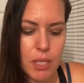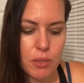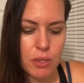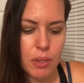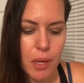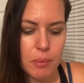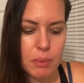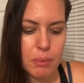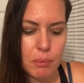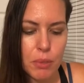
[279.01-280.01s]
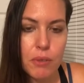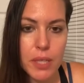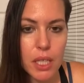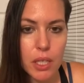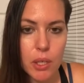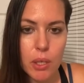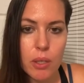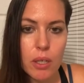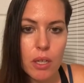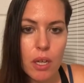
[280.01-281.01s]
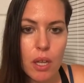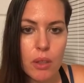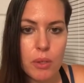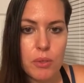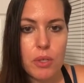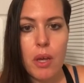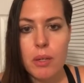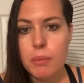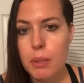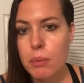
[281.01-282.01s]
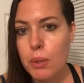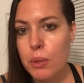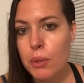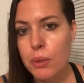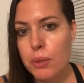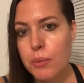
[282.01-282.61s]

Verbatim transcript: there's a lot of people moving here. There's a lot of people,